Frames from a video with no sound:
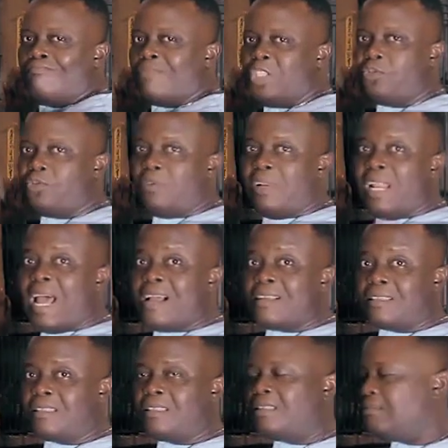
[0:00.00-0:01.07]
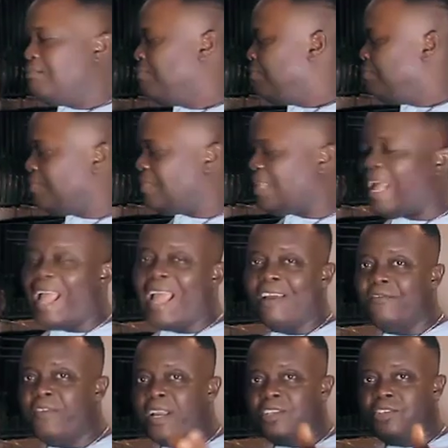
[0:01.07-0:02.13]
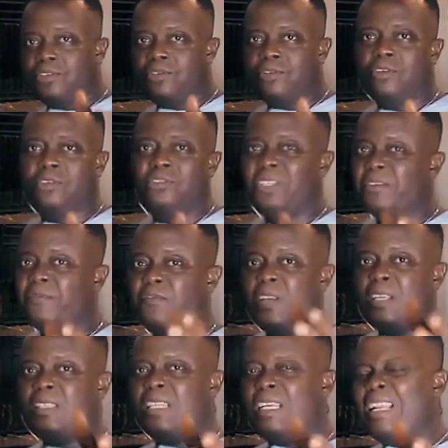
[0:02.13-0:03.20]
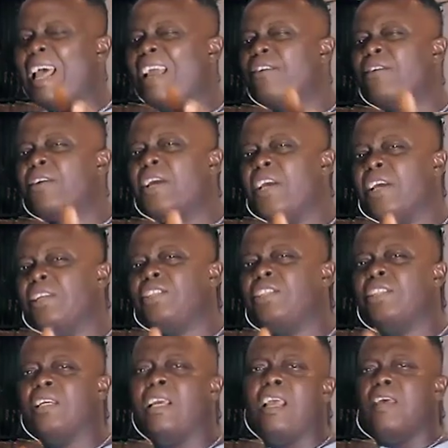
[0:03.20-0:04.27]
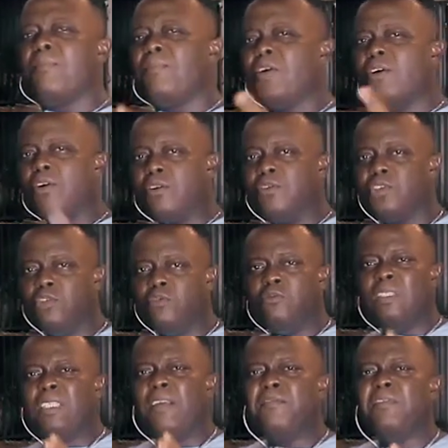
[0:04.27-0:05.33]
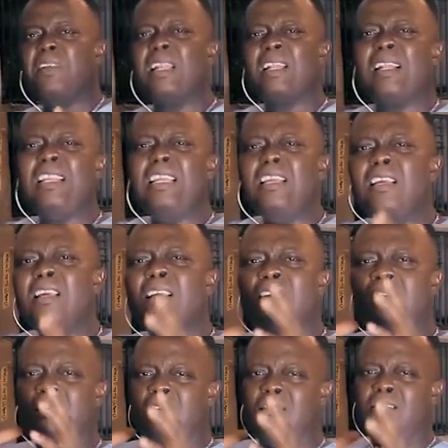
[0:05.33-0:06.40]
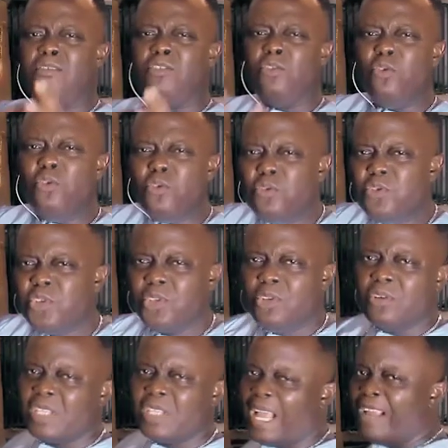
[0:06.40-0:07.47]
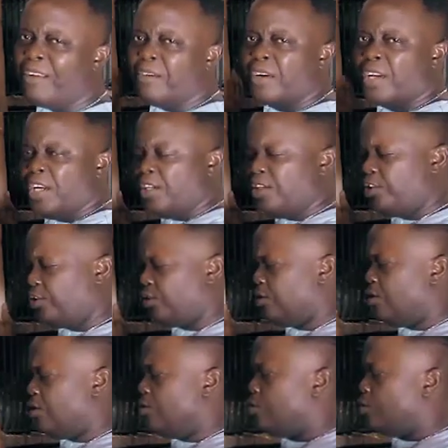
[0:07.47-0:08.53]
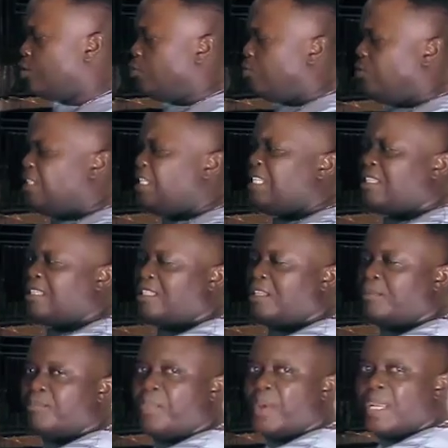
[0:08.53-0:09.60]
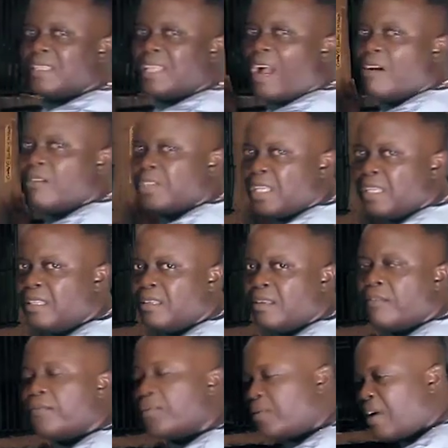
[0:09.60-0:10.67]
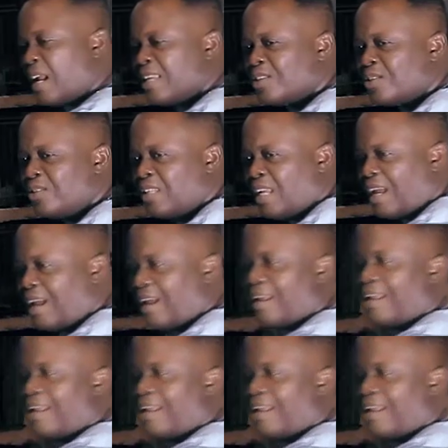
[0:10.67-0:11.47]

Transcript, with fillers: it will last I advise you not to invest in iron cage because you will definitely lose those iron cage. So this is the best housing for grass cutter